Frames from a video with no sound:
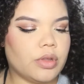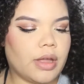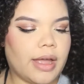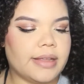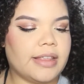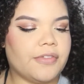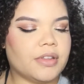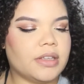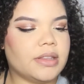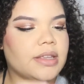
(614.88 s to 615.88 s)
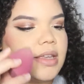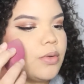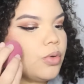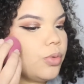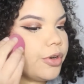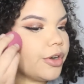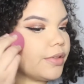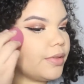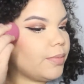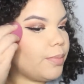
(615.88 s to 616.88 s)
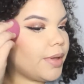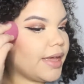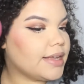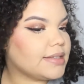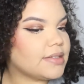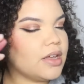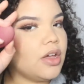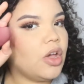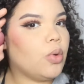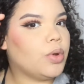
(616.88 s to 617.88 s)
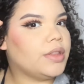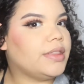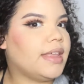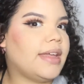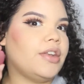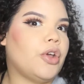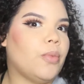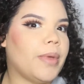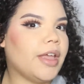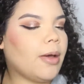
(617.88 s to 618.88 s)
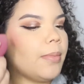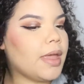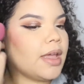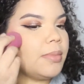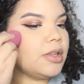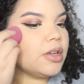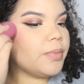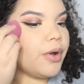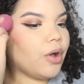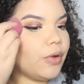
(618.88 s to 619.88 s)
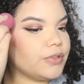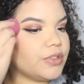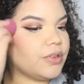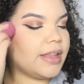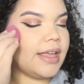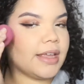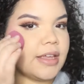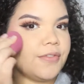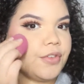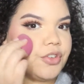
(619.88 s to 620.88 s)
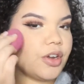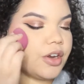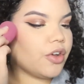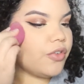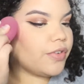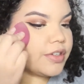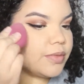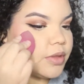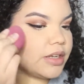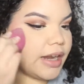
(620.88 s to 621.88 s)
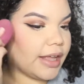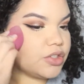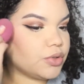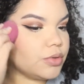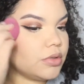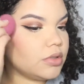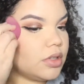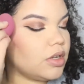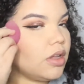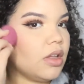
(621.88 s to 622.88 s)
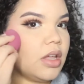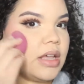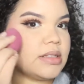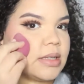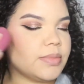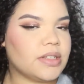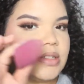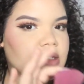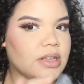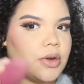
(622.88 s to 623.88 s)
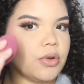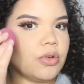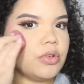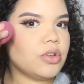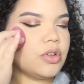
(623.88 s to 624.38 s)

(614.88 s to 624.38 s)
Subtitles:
I definitely think it will work the best with the no makeup look, but also like if you're trying to go for something natural and something subtle,